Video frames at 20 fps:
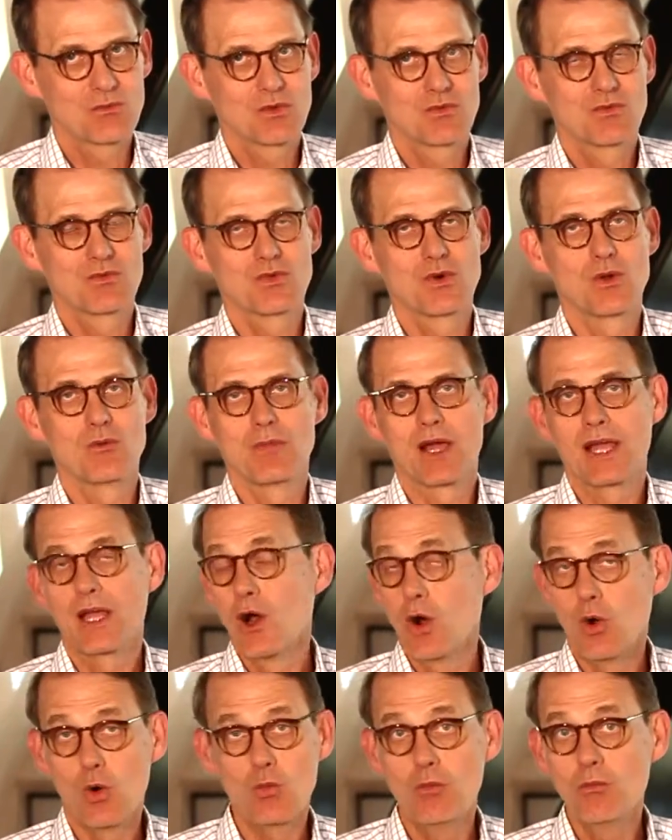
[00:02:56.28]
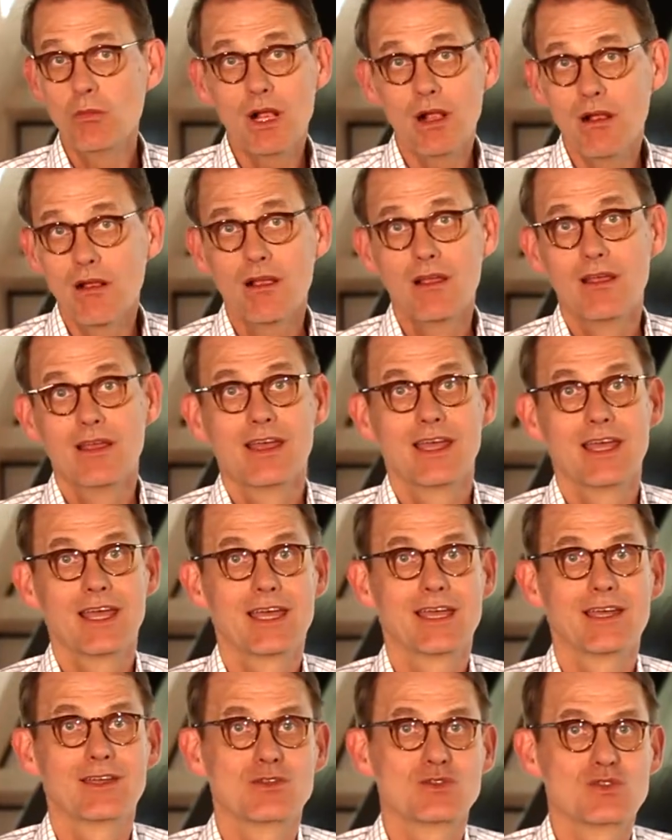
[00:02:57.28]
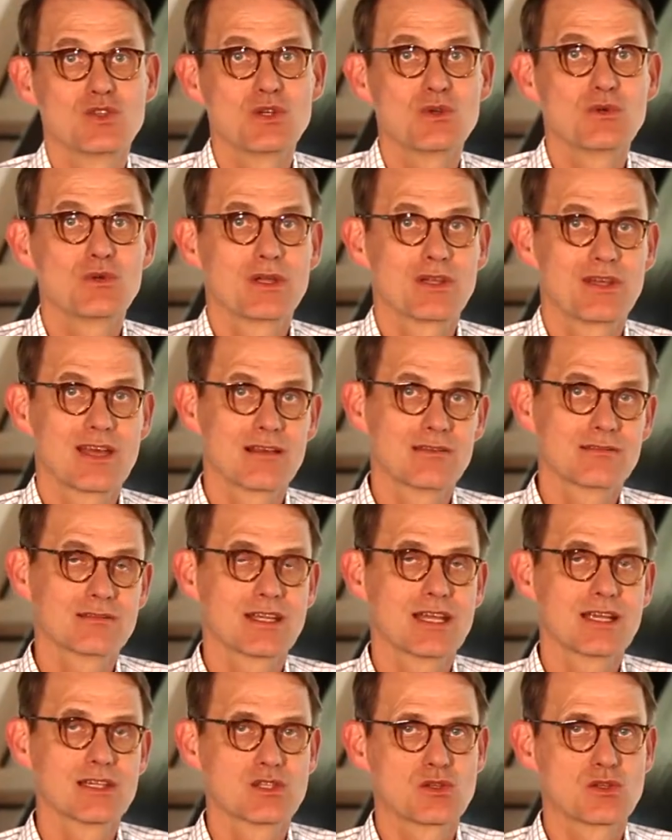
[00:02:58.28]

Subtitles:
from my home to healthcare.